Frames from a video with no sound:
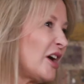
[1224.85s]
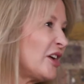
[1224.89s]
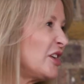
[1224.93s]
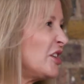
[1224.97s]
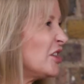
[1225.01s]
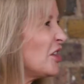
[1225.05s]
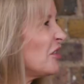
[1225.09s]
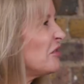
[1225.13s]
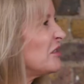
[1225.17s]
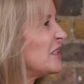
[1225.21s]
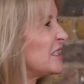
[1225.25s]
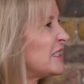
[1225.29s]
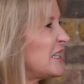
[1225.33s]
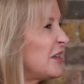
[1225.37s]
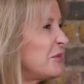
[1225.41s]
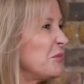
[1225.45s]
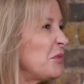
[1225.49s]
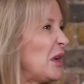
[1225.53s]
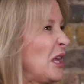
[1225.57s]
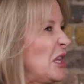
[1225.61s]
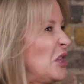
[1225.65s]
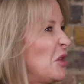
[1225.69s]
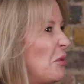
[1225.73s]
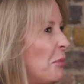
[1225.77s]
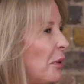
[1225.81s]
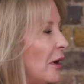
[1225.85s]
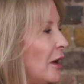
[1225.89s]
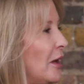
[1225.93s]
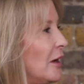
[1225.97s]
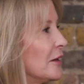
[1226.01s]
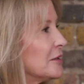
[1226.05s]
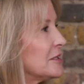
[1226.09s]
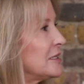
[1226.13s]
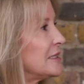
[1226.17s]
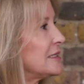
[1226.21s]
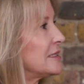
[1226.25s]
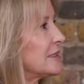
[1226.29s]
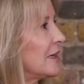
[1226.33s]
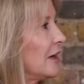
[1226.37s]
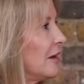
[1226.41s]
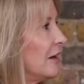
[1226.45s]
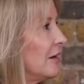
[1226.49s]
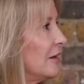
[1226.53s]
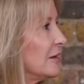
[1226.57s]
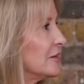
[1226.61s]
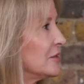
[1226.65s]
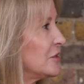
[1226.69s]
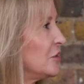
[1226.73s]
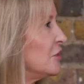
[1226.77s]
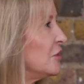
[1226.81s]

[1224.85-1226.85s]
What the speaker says: you notice that in the Pilates class